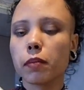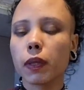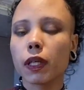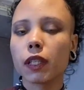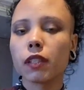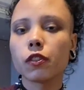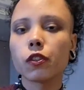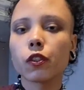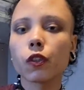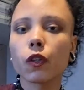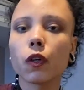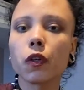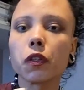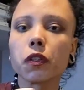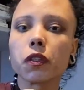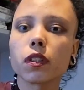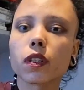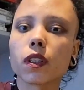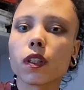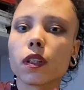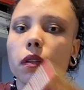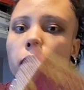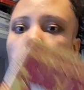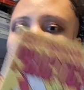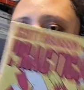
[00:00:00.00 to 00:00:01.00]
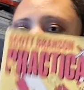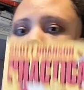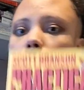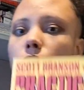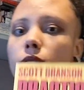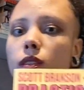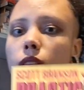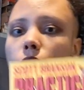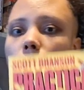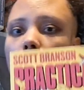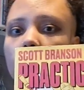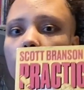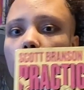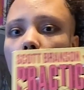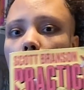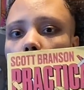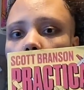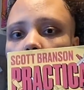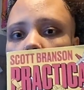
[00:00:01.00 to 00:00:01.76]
by Scott Branson.